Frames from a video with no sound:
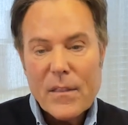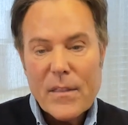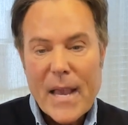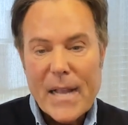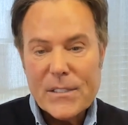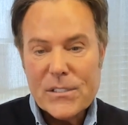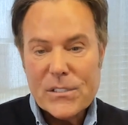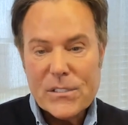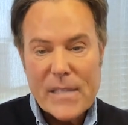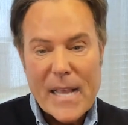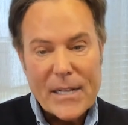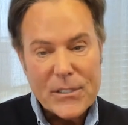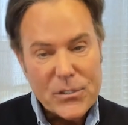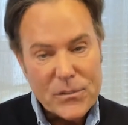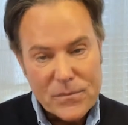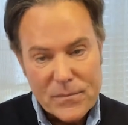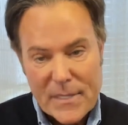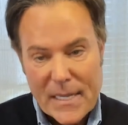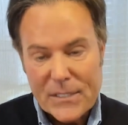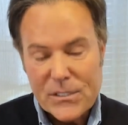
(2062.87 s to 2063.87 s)
That's
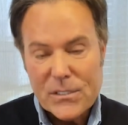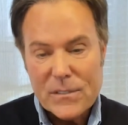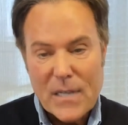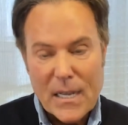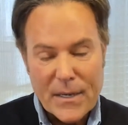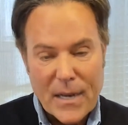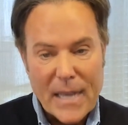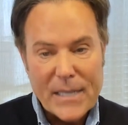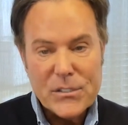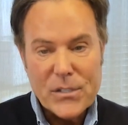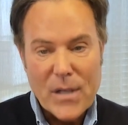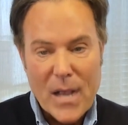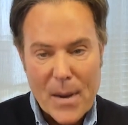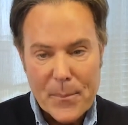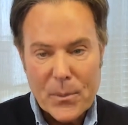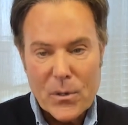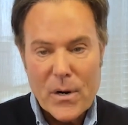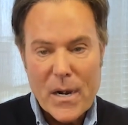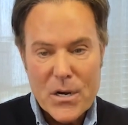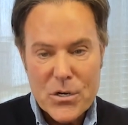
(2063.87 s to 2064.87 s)
that's that's a nice
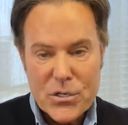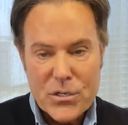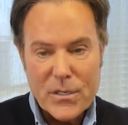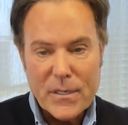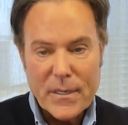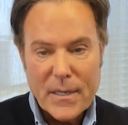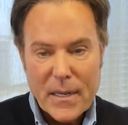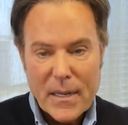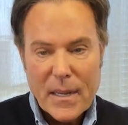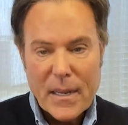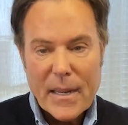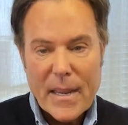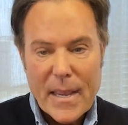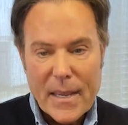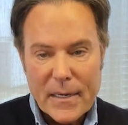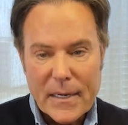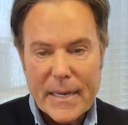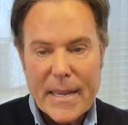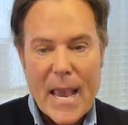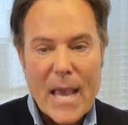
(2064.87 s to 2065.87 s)
operation.
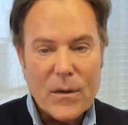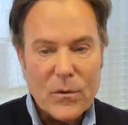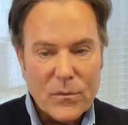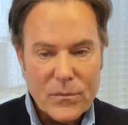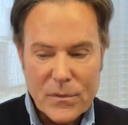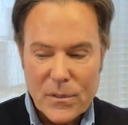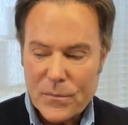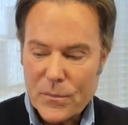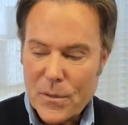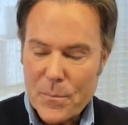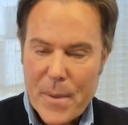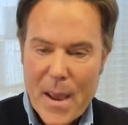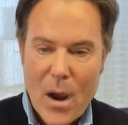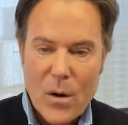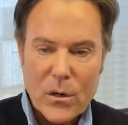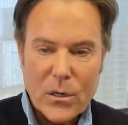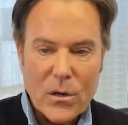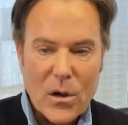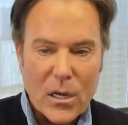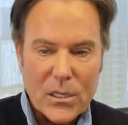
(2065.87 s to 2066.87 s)
And again, the, the
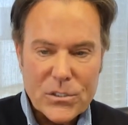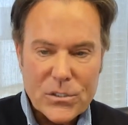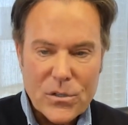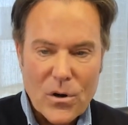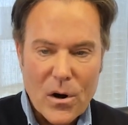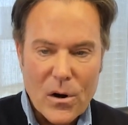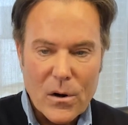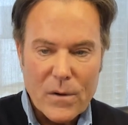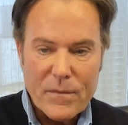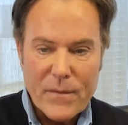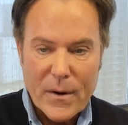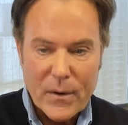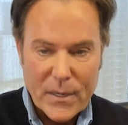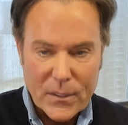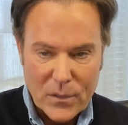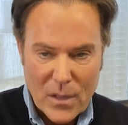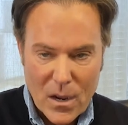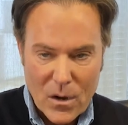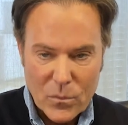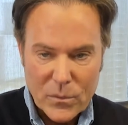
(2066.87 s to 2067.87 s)
power costs are
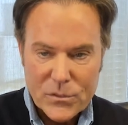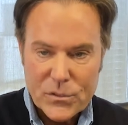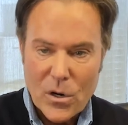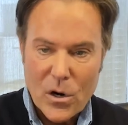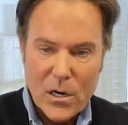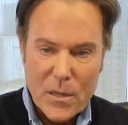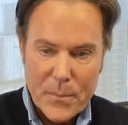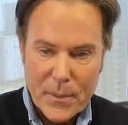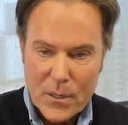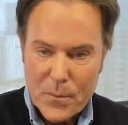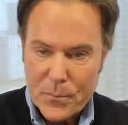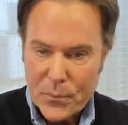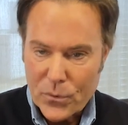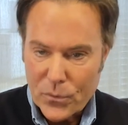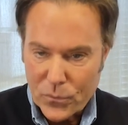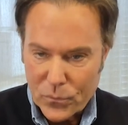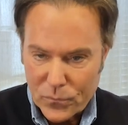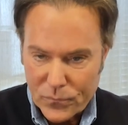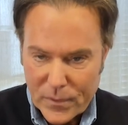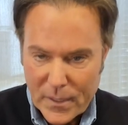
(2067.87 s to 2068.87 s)
very low. It's already been
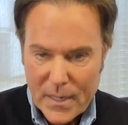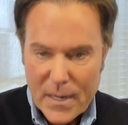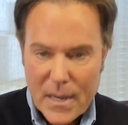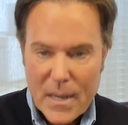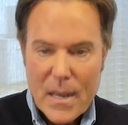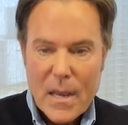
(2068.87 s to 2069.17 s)
approved.